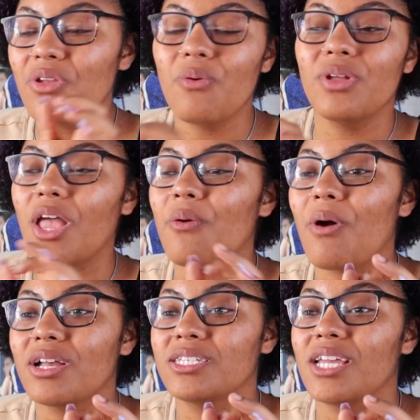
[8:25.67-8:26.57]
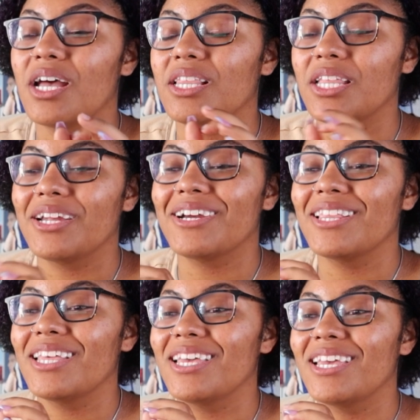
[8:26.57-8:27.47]
when I watched that,
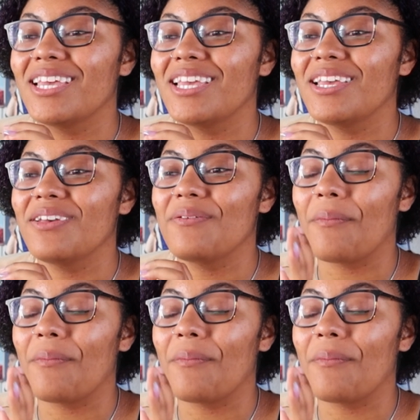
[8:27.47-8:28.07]
literally